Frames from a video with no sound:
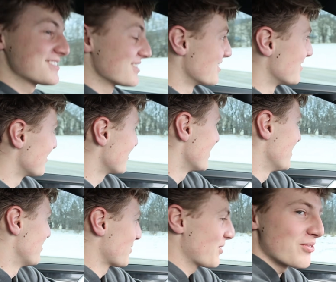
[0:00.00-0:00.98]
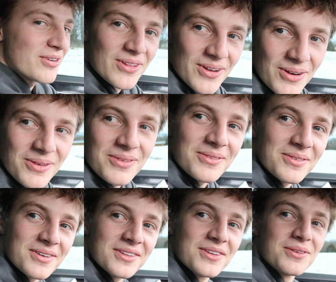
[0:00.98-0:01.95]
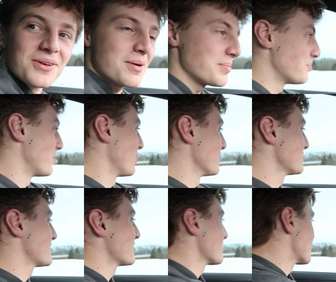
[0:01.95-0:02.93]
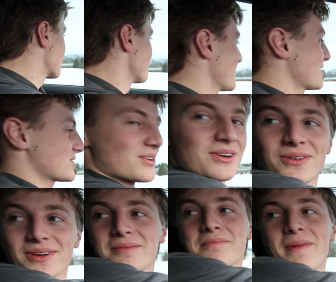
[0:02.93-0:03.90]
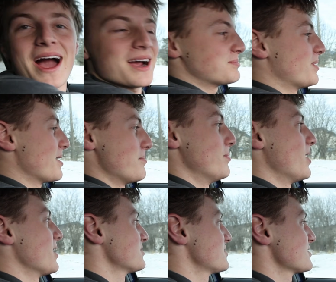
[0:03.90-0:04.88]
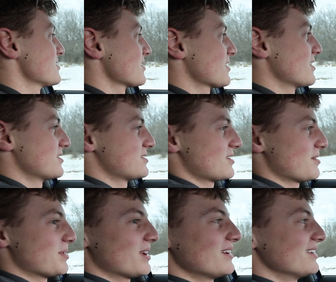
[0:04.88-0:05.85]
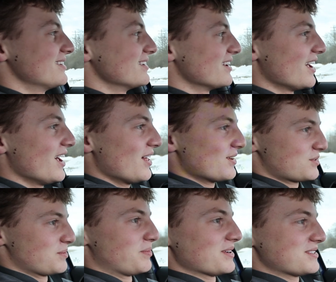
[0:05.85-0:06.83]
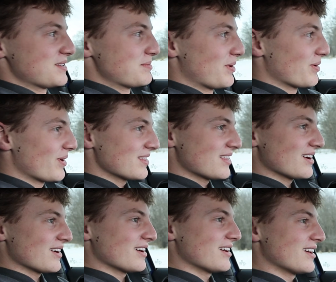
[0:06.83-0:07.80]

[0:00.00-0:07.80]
so we'll go for a little couple pulls here, just make sure I don't get macked by a bus. Because, I mean, there's a bus depot right there.